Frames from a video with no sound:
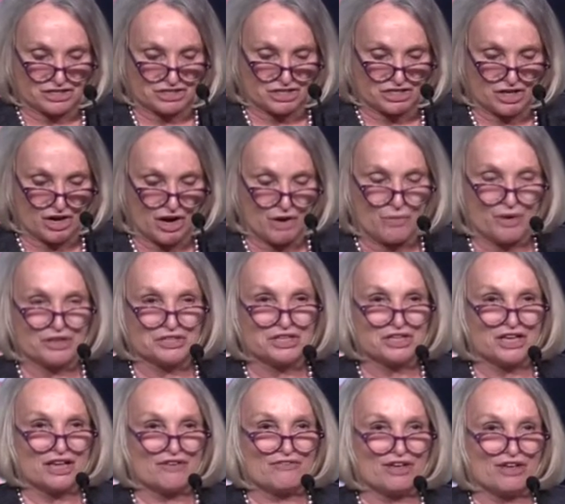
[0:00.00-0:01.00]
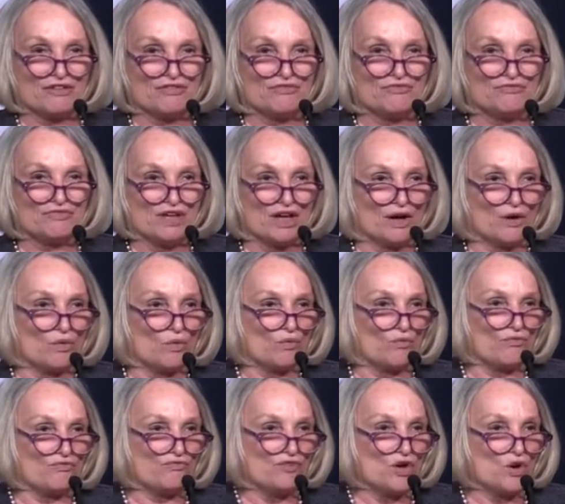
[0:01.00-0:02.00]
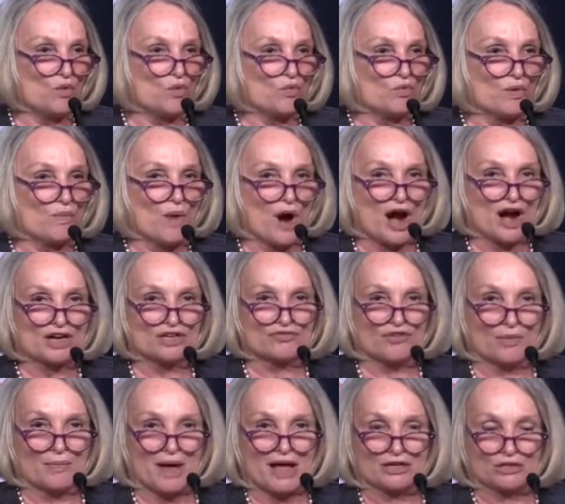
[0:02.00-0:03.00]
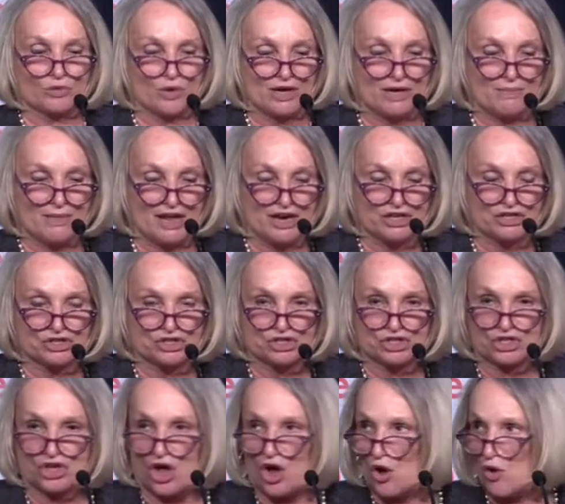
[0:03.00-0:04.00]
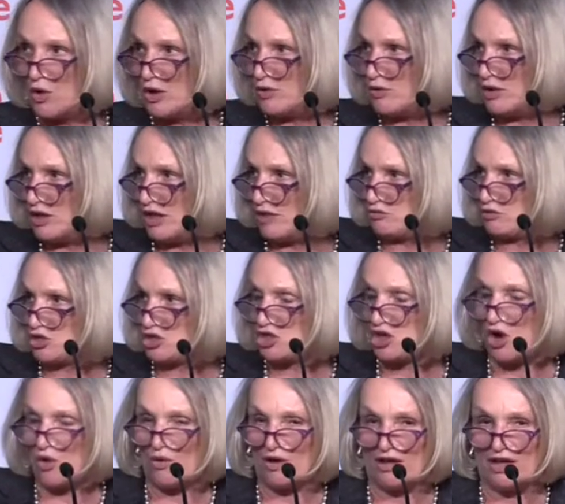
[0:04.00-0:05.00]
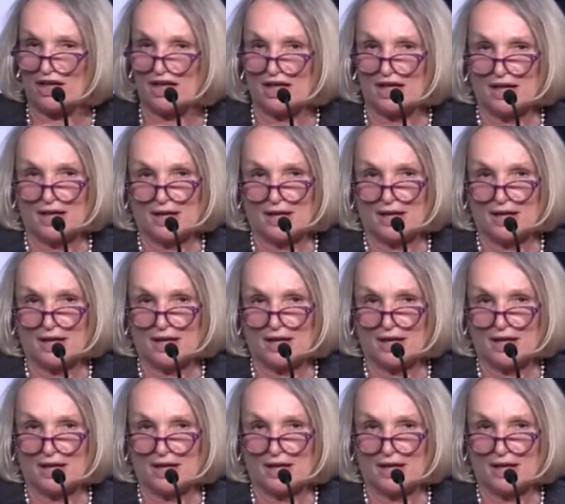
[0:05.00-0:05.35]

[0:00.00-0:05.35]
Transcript: Zatari wants to give a few remarks for about 20 minutes or so, and we'll have to show a,